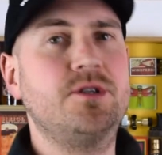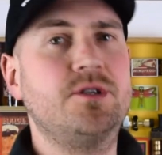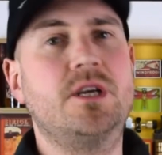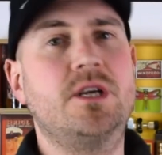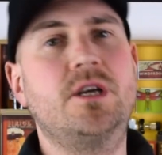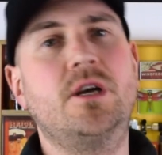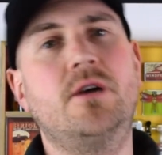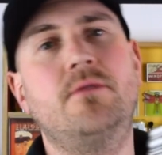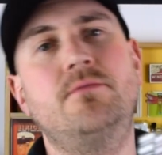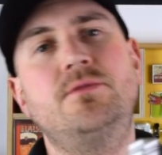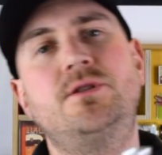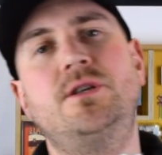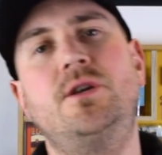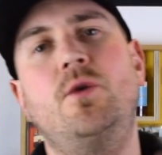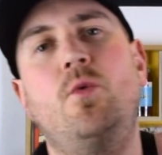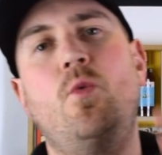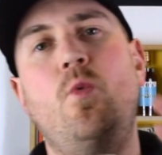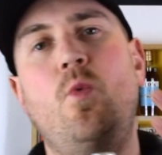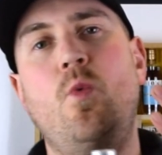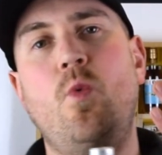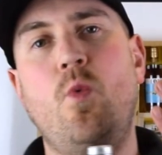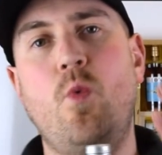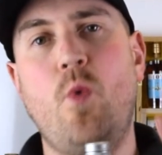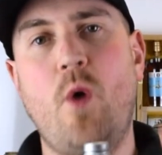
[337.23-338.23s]
It comes in a
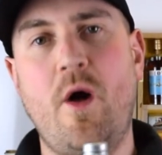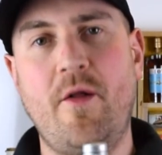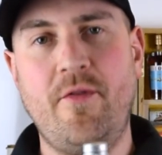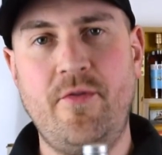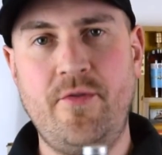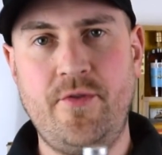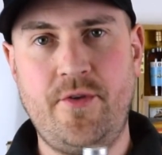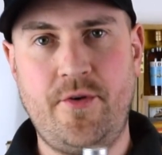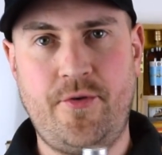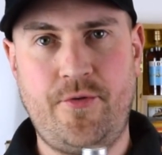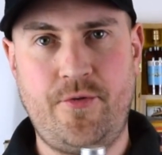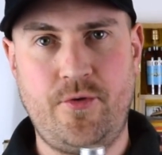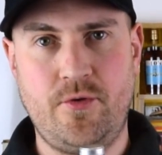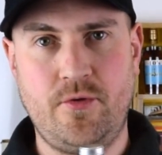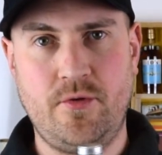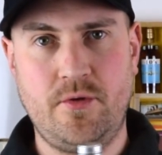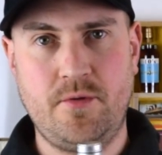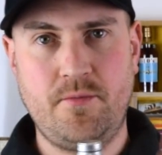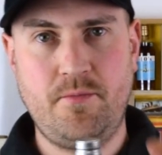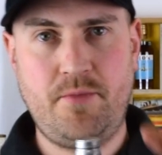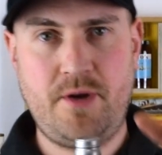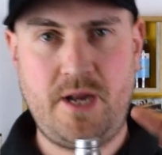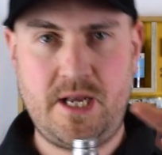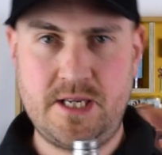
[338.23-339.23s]
wonderful
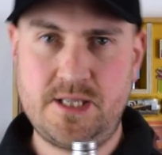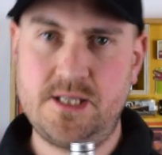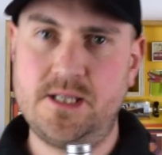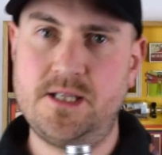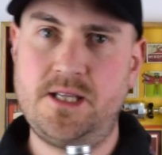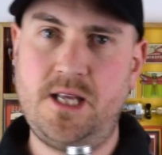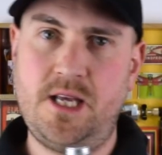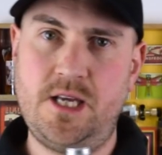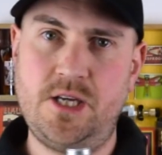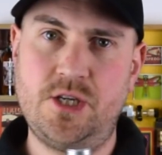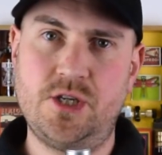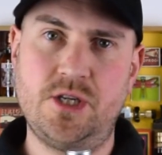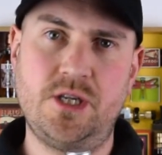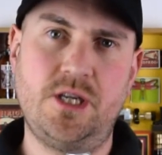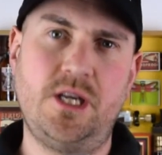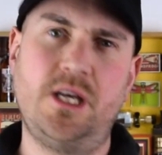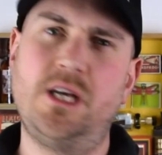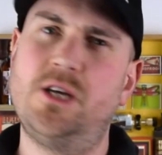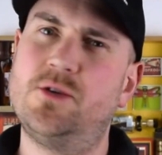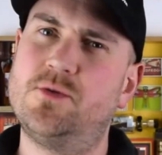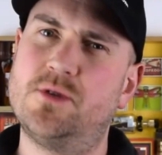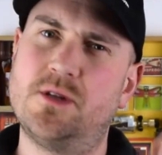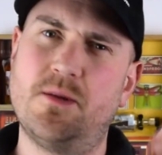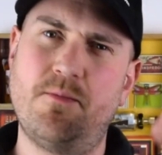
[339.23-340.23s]
presentation
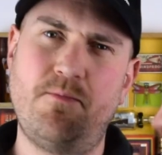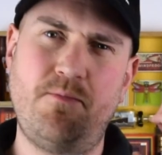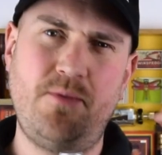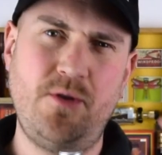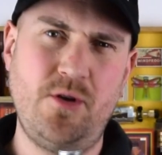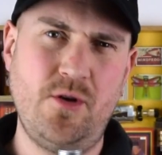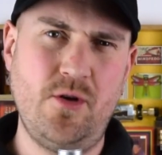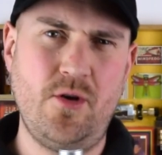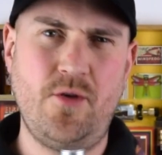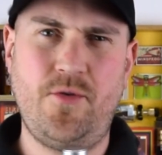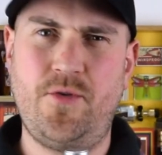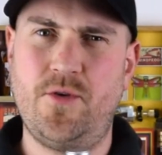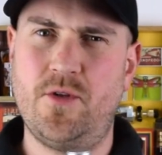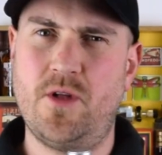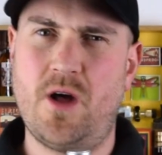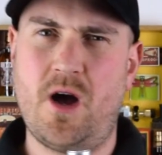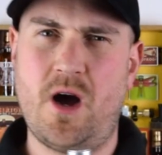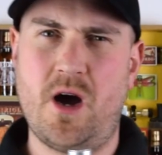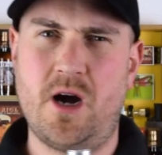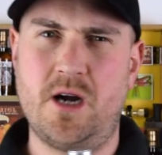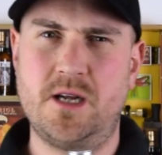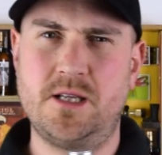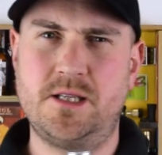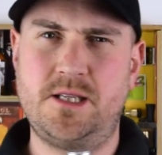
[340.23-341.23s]
case with a beautiful
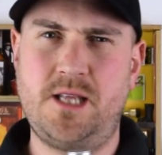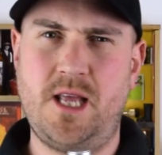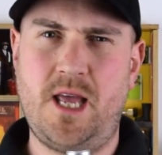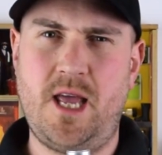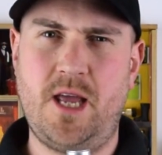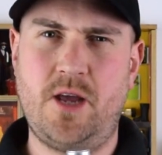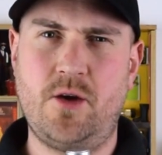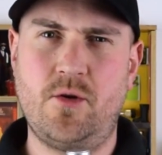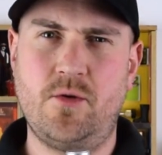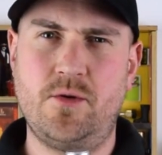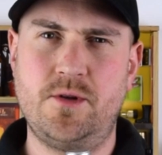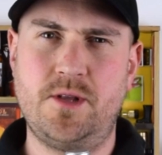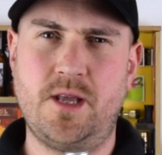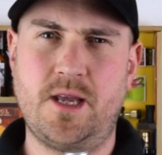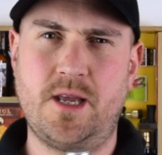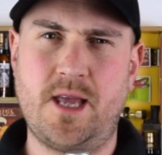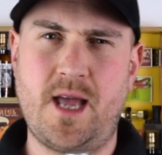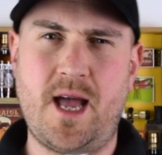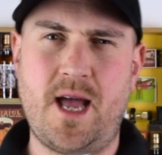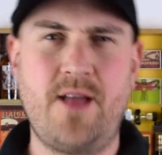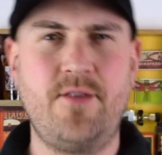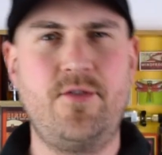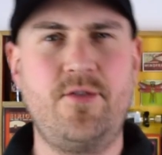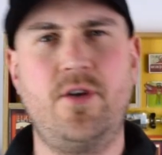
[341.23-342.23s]
Art Deco
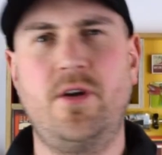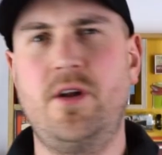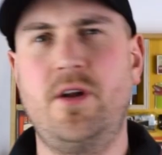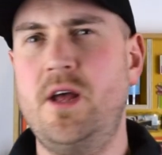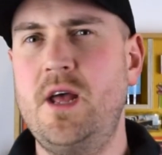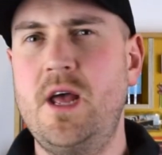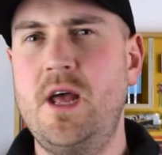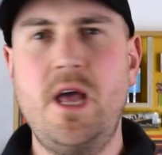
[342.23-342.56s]
decanter.